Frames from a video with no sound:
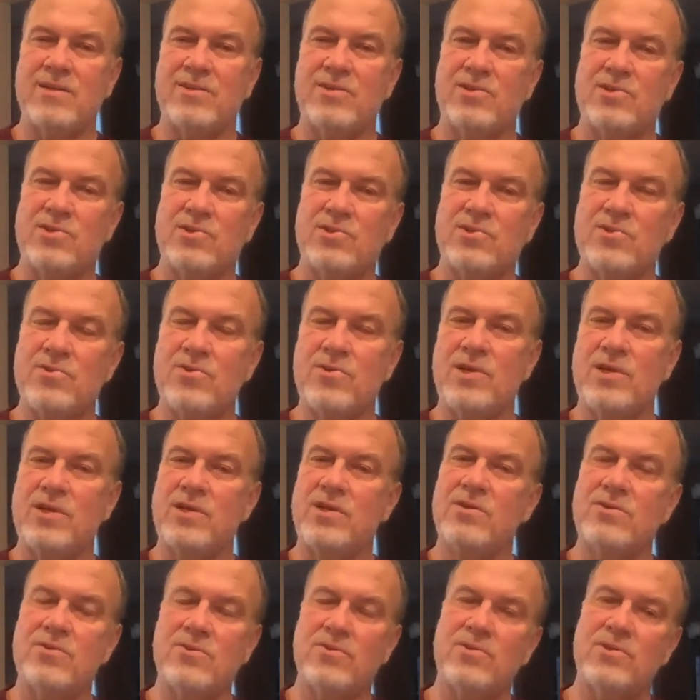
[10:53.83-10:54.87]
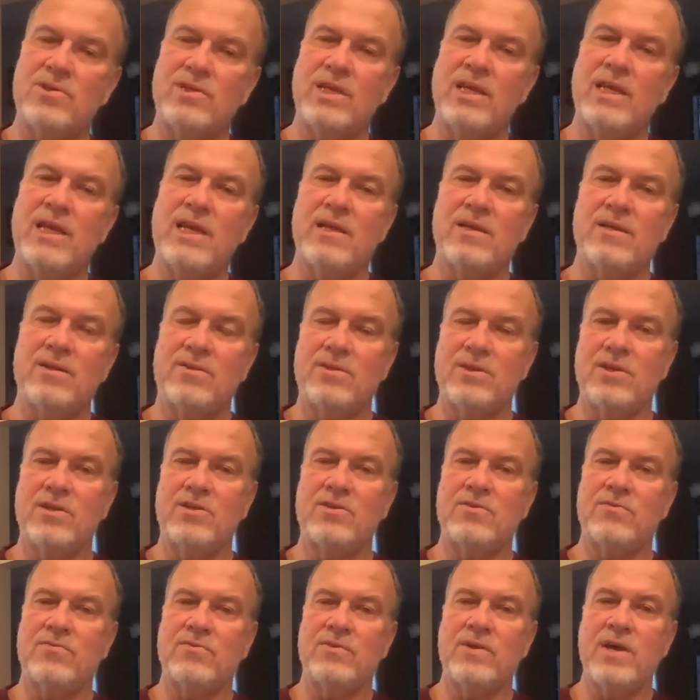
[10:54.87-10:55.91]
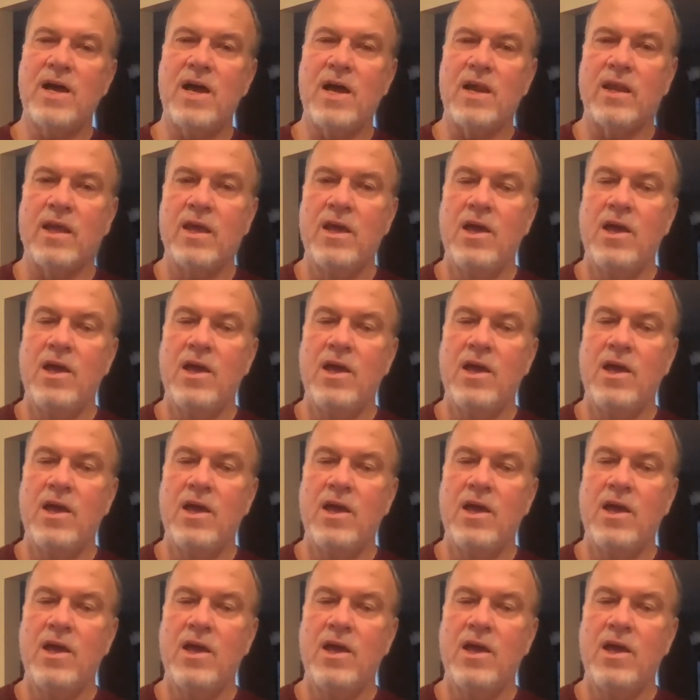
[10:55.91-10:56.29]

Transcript: discern and understand the things of God.